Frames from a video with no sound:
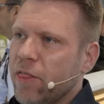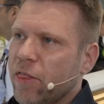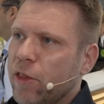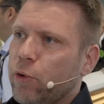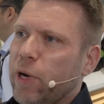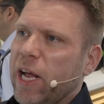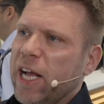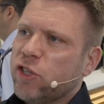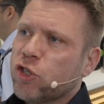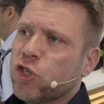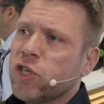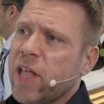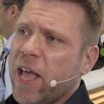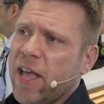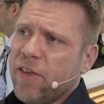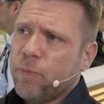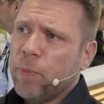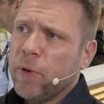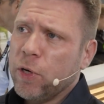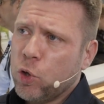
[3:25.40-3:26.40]
The reaction
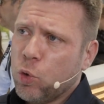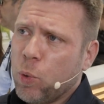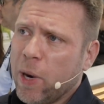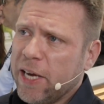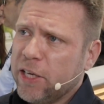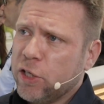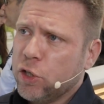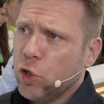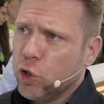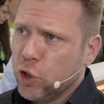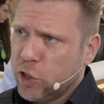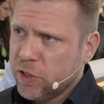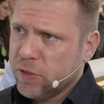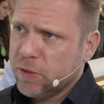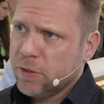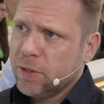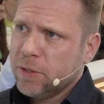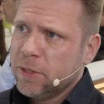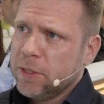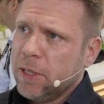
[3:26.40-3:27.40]
has been quite good,
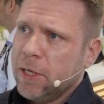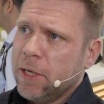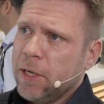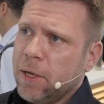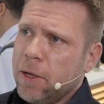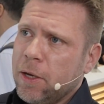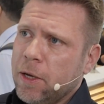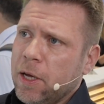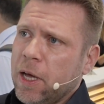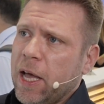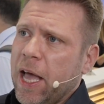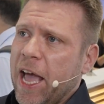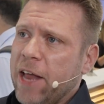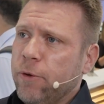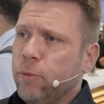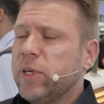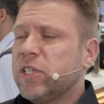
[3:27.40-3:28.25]
and